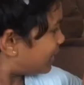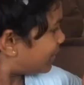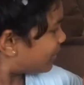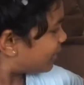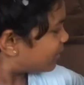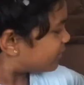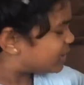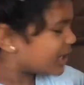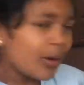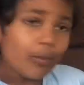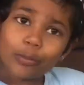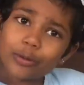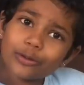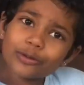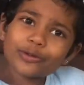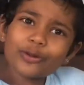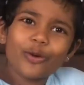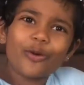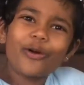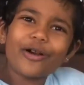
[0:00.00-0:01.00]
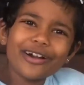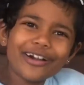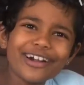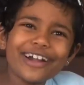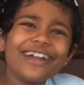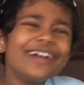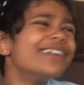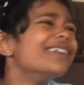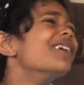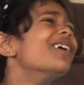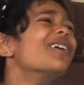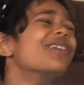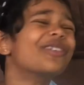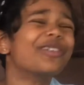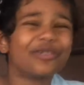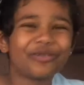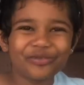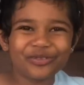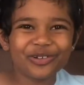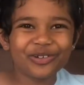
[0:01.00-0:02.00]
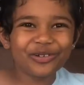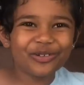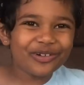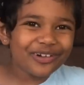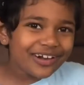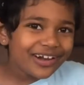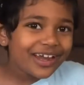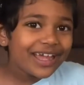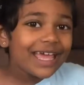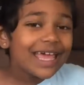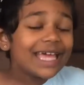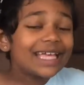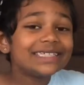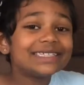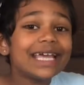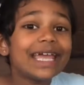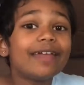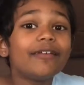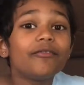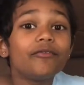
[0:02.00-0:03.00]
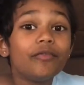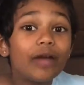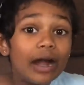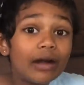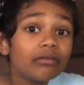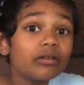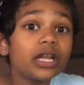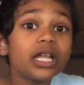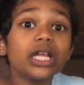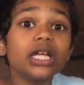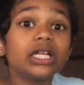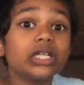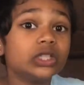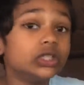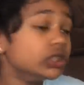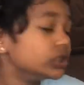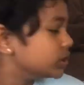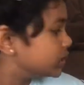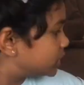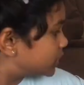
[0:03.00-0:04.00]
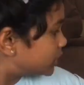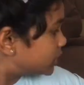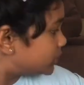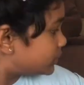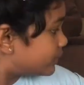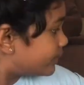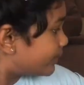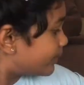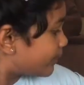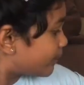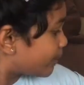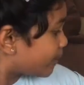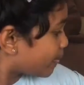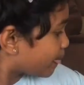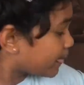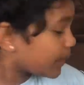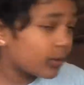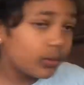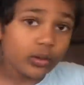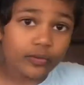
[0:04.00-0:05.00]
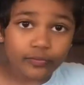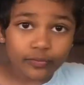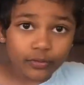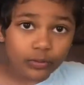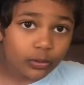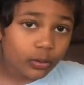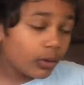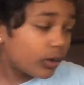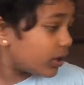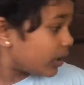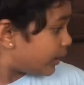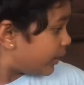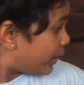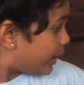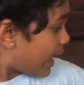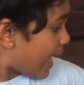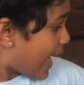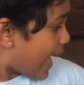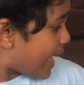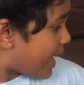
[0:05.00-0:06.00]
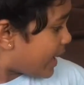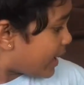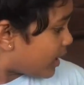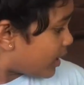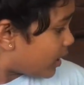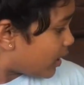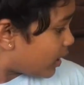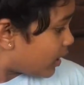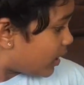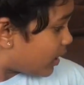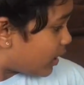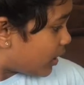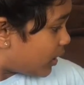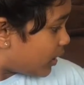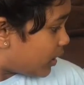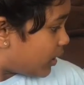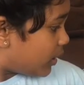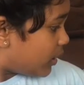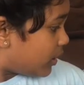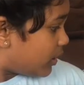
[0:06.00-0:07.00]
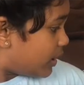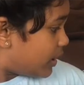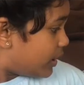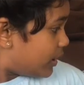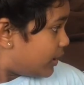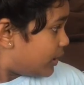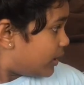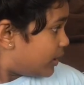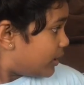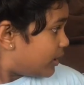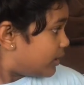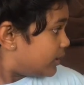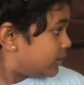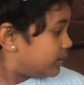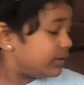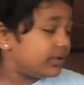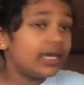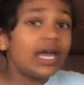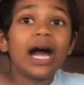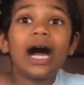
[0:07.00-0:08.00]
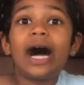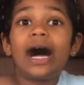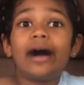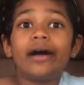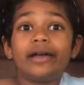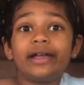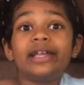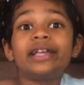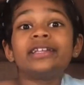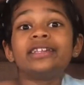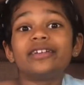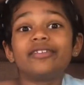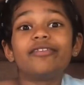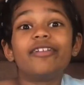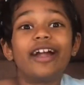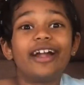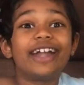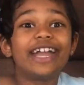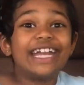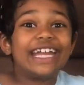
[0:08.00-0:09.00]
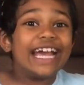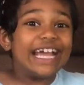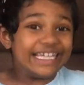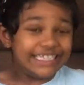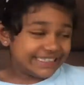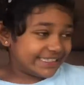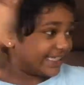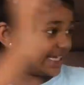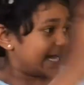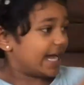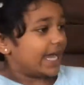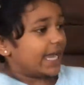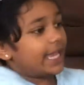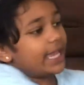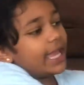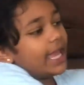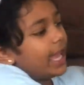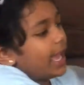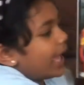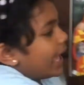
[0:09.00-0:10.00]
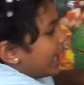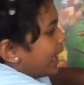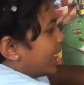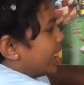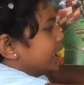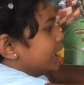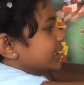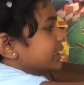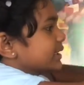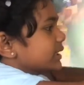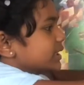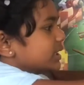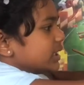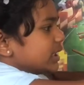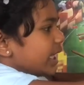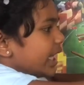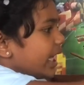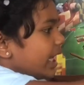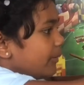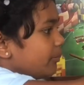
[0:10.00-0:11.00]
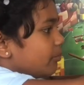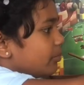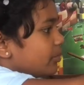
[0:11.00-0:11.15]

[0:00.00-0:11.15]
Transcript: Dumbledore, not Gryffindor, is a very good Gryffindor, and he's a very nice guy. And Snape,